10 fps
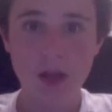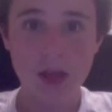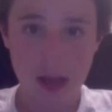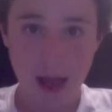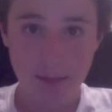
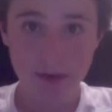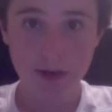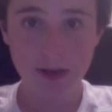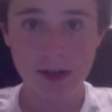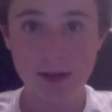It happened
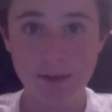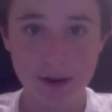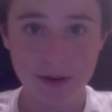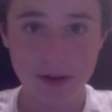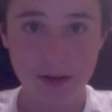in
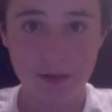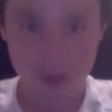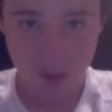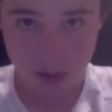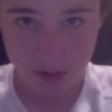America, of
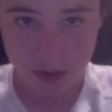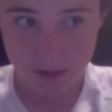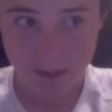course.